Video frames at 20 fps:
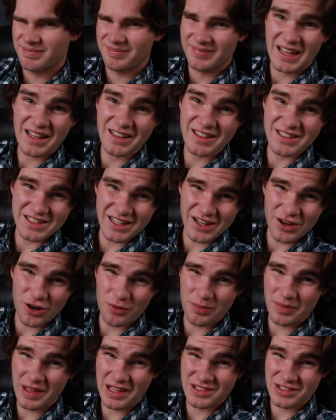At least I
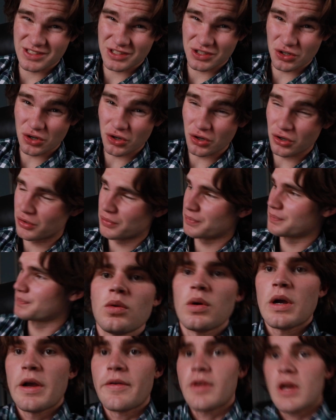hope that's the goal.
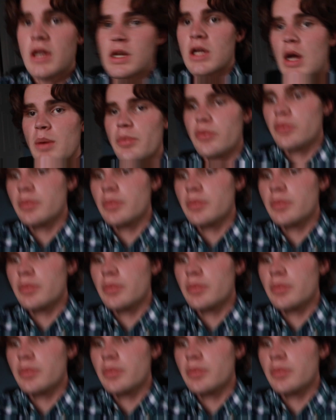I've got a couple